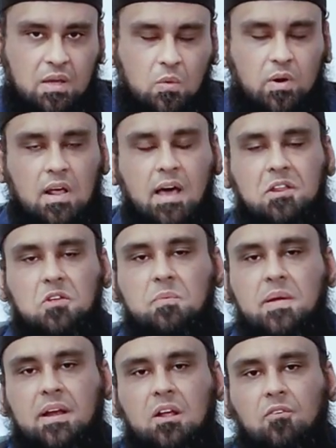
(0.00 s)
What are you
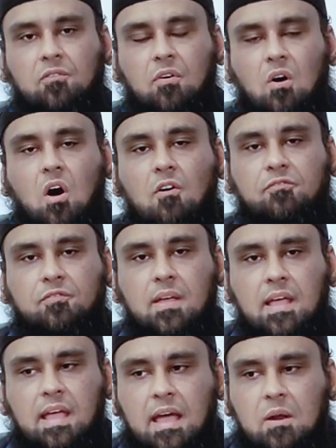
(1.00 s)
made of? Of
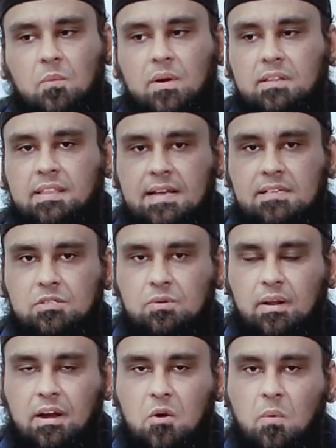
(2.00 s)
and what things
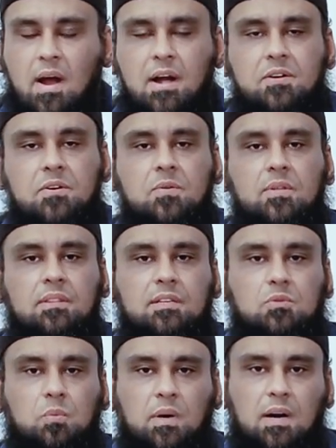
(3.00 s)
you are required to do in
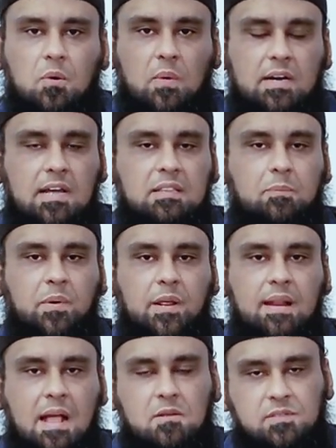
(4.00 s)
this world? What are the
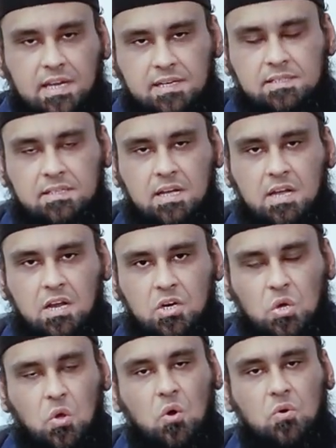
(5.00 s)
prerequisites
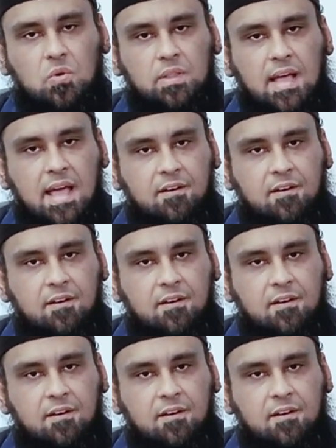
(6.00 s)
to go to the